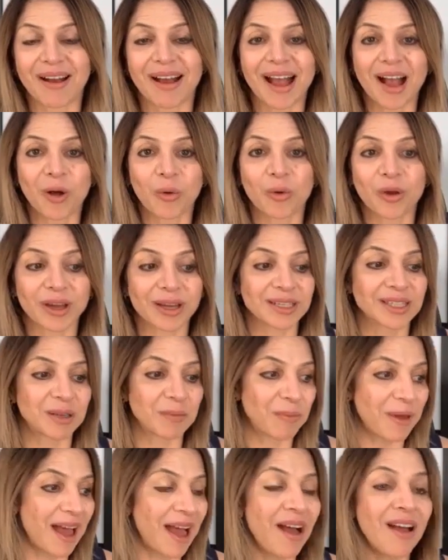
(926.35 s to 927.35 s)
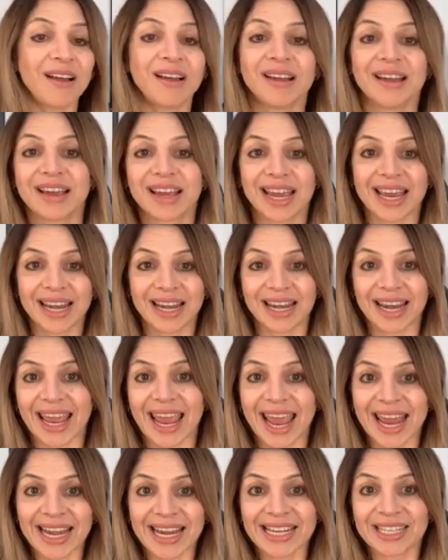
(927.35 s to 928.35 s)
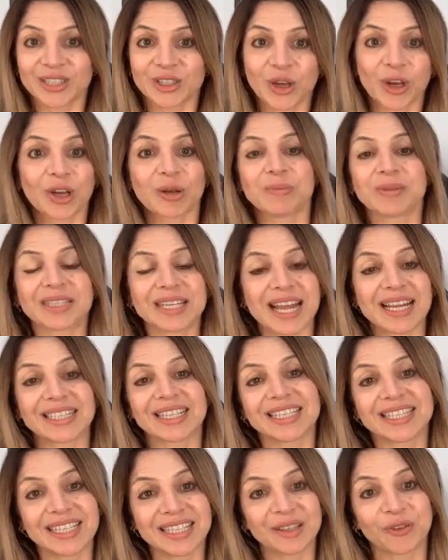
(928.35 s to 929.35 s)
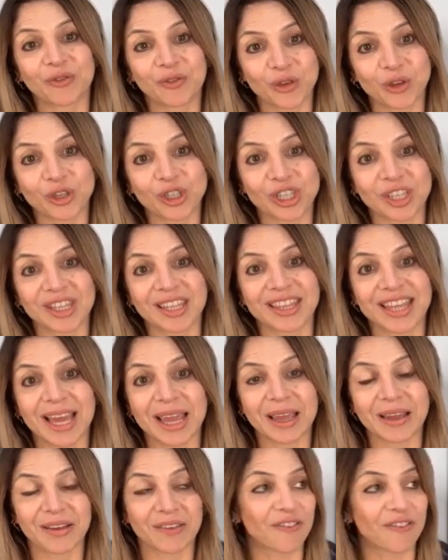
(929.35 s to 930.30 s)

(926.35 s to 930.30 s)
Our work is about, in any circumstances in the future that they